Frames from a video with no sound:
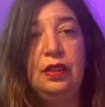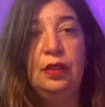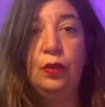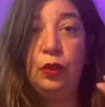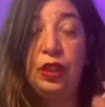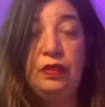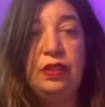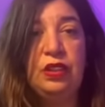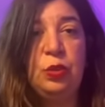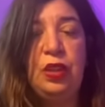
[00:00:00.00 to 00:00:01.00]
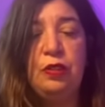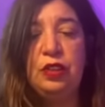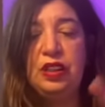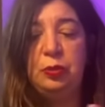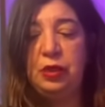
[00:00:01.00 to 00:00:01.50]
forgiveness, whatever it
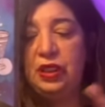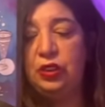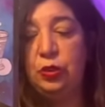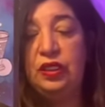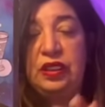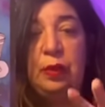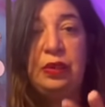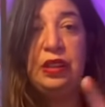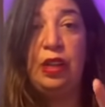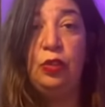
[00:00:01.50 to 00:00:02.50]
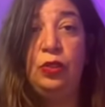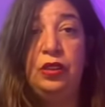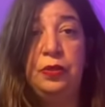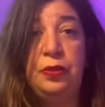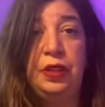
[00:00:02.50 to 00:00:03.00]
is, because there is something that you need
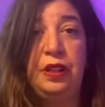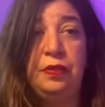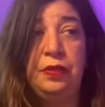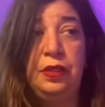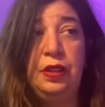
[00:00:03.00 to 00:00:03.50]
to forgive.